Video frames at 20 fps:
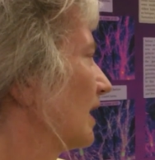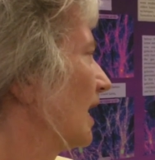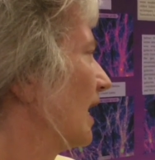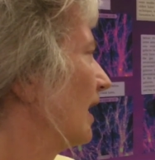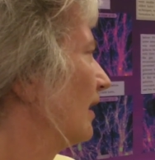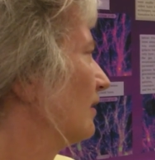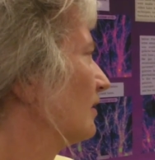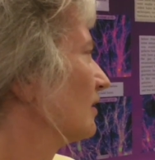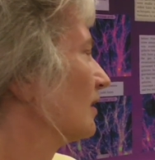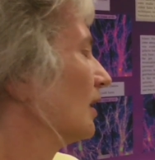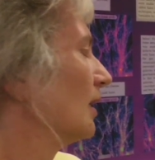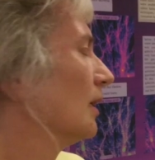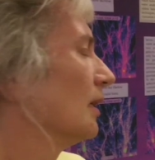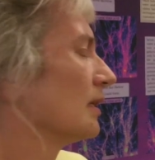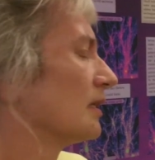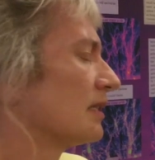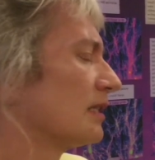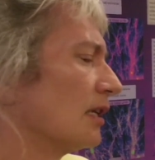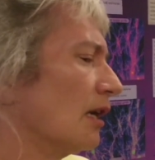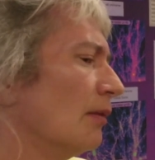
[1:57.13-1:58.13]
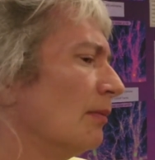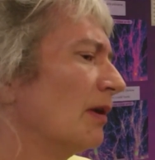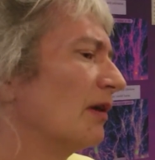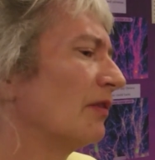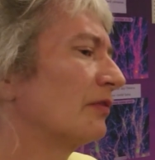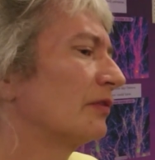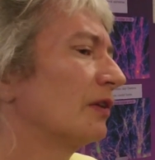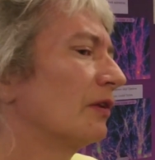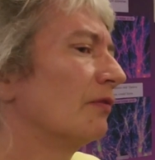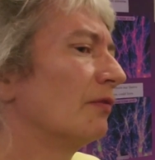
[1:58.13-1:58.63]
And some
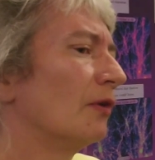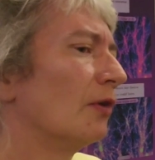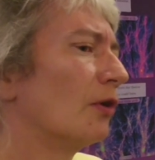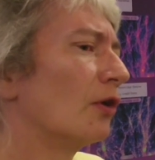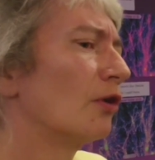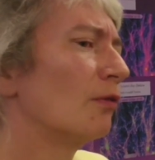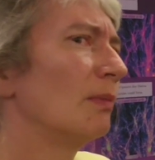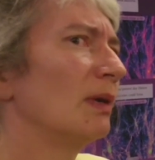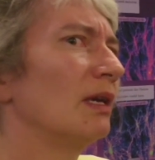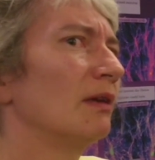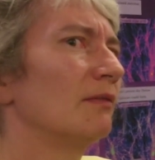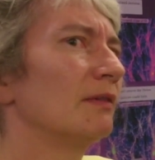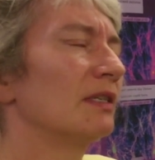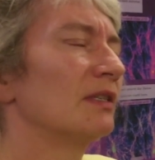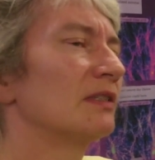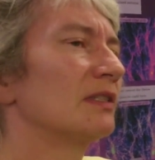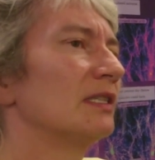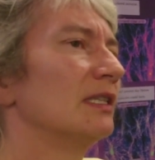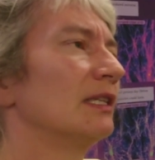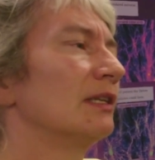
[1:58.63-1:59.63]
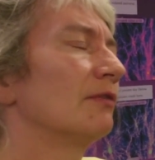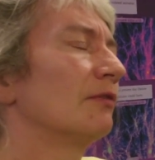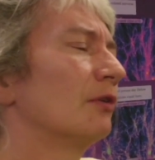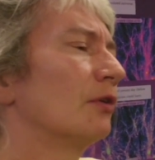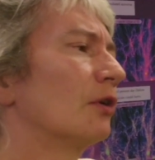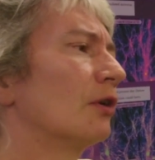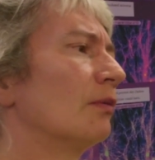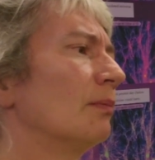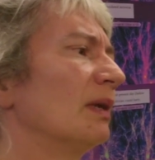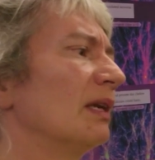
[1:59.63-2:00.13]
of the warming we see,
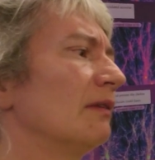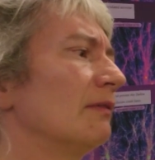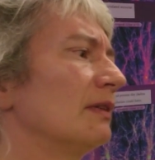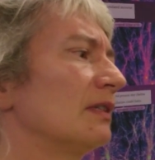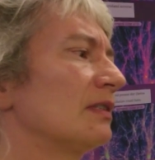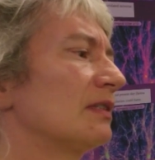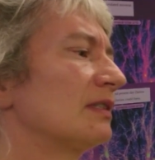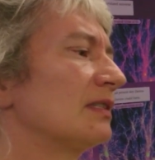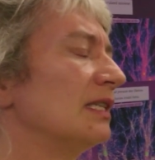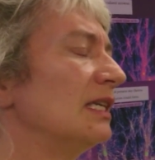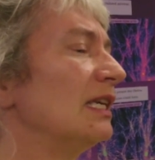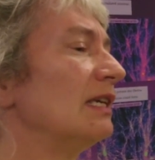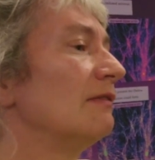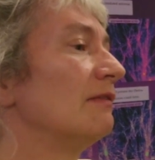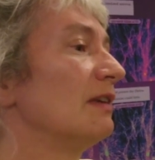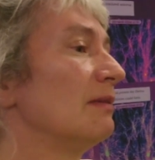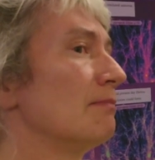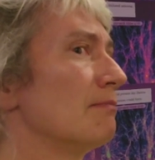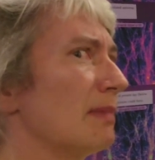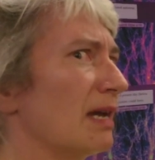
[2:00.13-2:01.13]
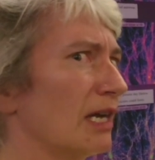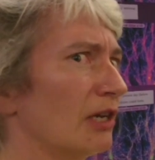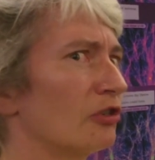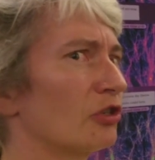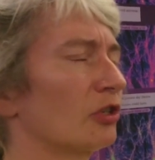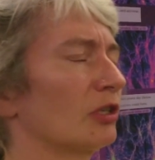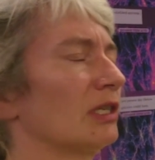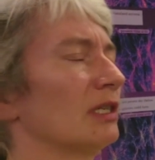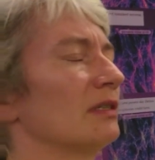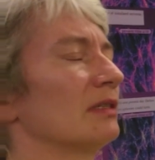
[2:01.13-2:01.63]
we
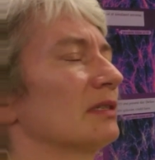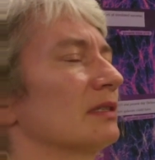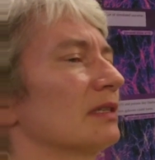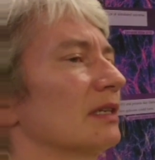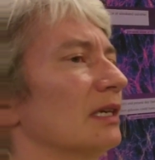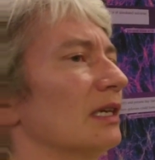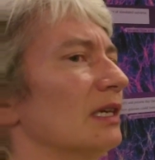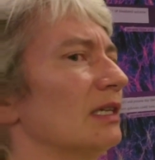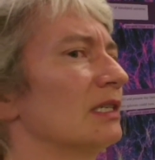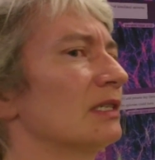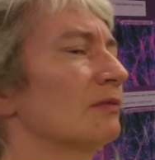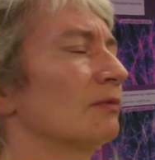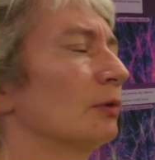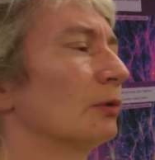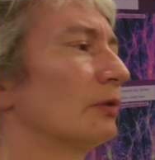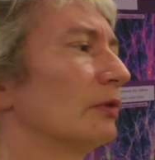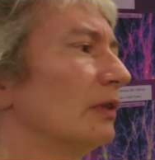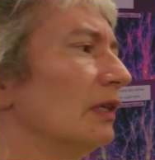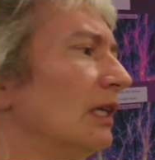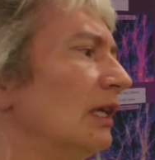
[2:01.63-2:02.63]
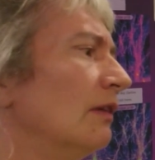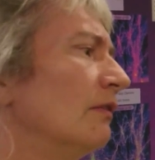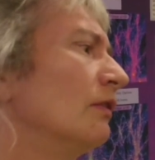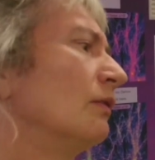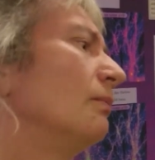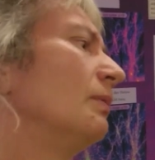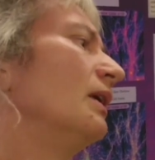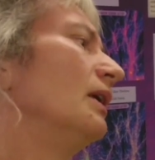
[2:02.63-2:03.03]
measure these days, would even